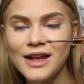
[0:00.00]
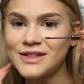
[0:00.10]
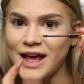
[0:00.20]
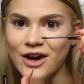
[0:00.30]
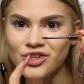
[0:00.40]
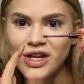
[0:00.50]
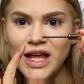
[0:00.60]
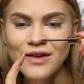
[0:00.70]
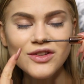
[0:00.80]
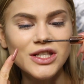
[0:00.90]
tiny! It's actually
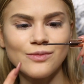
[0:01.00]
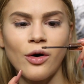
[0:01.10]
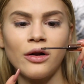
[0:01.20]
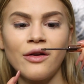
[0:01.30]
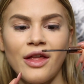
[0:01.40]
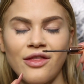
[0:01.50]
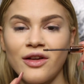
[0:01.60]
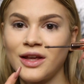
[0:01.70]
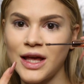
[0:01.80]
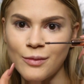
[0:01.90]
even smaller than
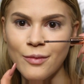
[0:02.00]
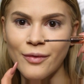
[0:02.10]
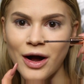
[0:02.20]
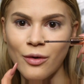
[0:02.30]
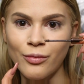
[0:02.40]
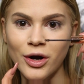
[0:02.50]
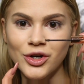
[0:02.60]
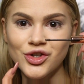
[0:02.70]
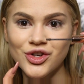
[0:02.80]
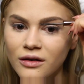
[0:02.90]
the Gimme Brow
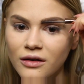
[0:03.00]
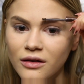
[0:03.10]
Brush.